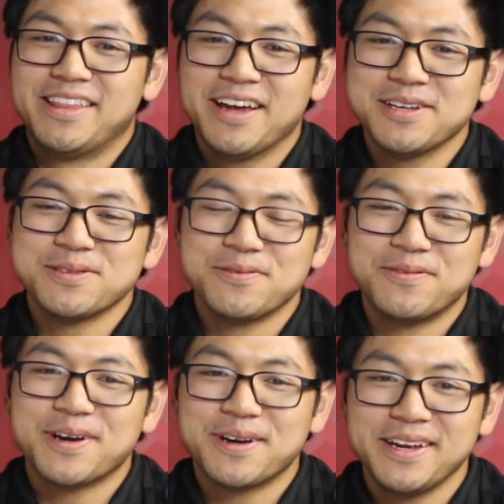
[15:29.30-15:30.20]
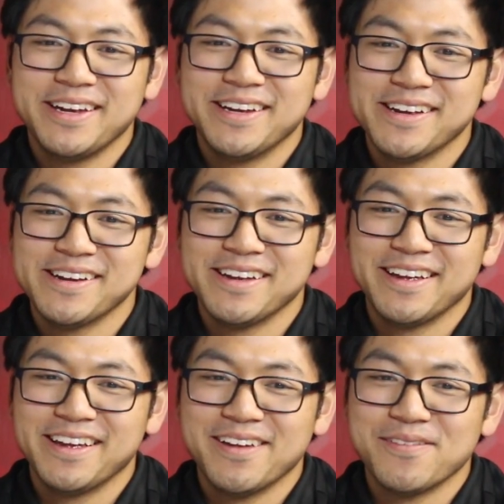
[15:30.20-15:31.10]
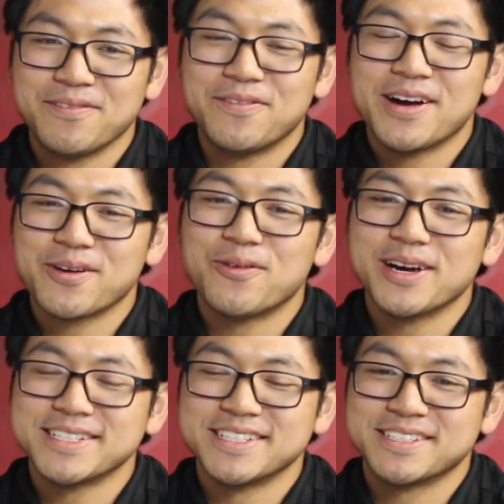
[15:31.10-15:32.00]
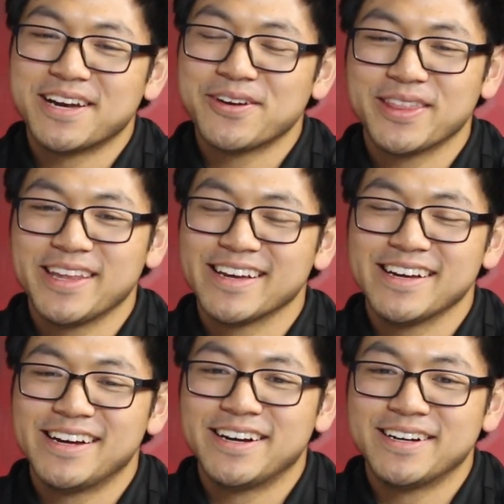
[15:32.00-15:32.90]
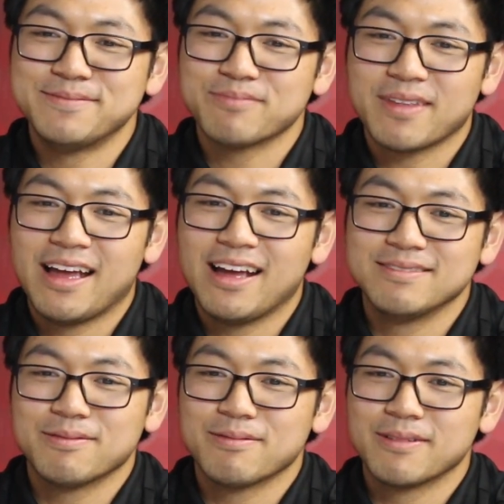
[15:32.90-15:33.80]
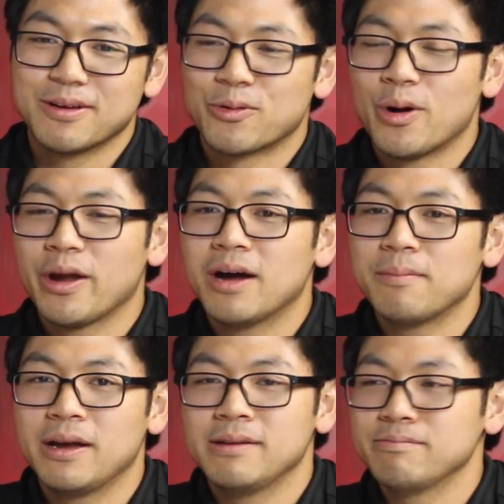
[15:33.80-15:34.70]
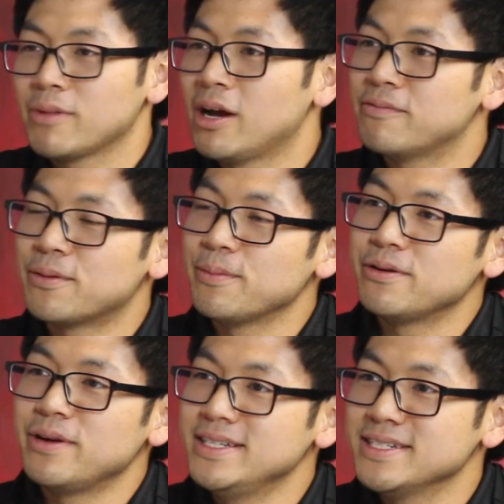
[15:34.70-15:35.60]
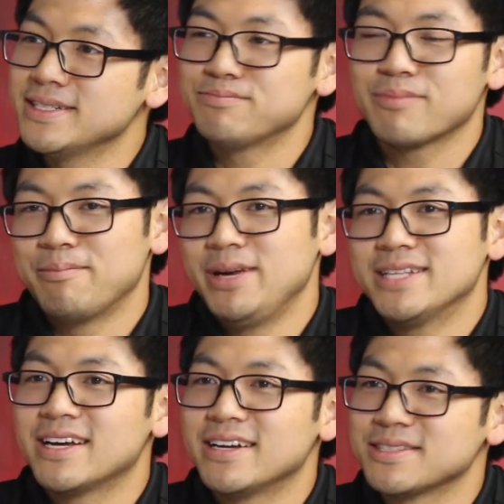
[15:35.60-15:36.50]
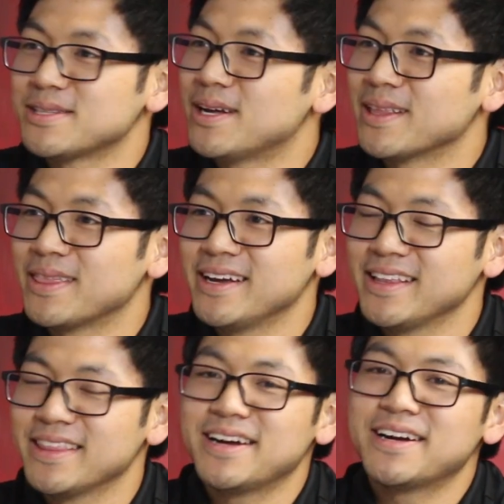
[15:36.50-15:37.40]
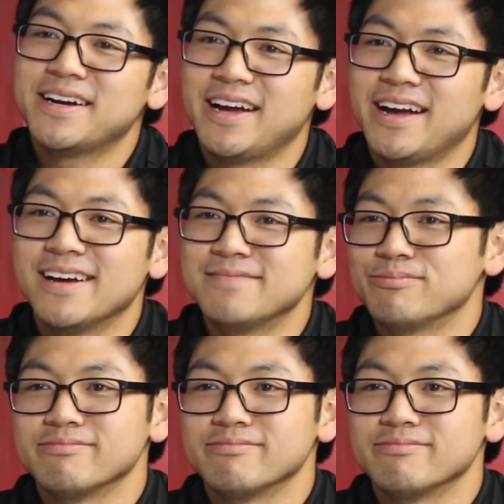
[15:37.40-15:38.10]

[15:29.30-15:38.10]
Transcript: That is a very fun question. So yeah. I don't think uh, growing up, I come from Indonesia. Uh-huh. Meat science is not a thing there. Yeah. Uh,